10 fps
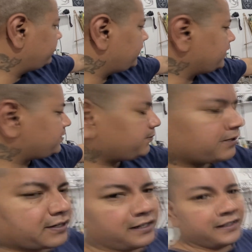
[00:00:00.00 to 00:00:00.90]
get to
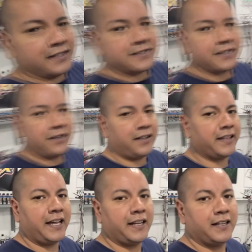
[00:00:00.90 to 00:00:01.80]
work on this and all
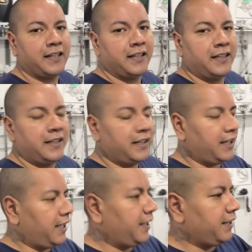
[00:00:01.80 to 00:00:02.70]
that.
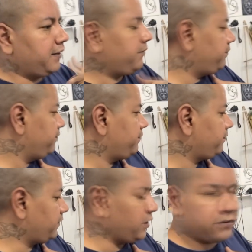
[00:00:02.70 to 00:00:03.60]
And
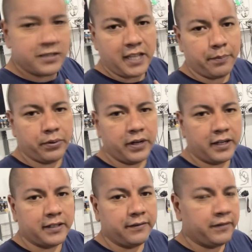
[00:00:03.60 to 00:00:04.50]
stay
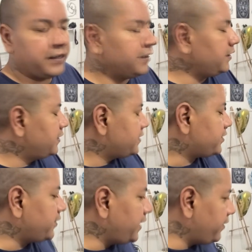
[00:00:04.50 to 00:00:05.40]
productive.
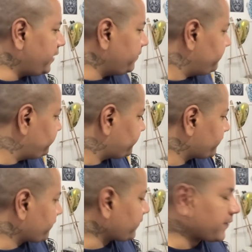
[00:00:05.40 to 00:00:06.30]
So anyway,
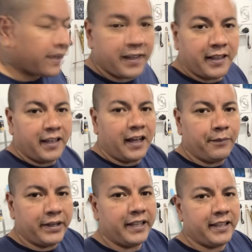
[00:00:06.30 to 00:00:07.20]
I'm
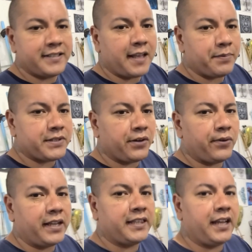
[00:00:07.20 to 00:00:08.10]
gonna end this episode
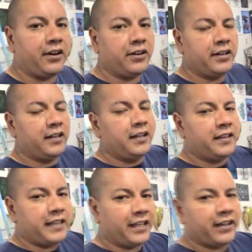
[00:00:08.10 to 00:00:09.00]
right there.
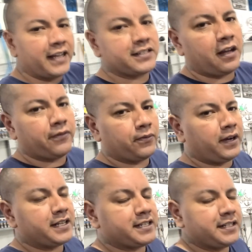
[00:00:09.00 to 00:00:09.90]
Thank you guys all for
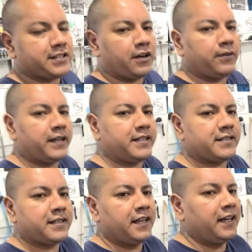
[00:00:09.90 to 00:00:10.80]
watching as
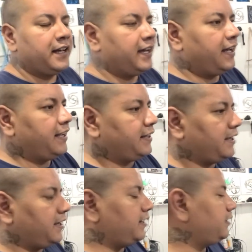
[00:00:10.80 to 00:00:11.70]
always, and
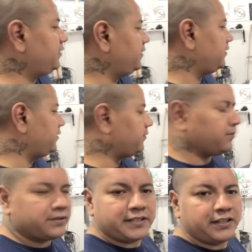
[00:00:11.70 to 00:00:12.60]

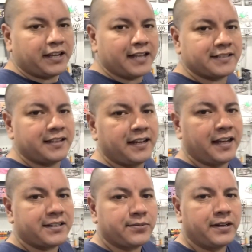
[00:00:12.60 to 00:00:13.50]
we'll see you guys in the
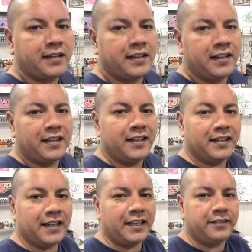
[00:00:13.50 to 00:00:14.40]
next one.
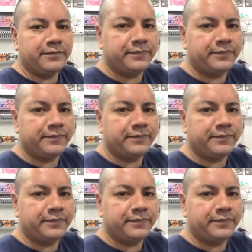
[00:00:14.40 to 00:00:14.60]
Later.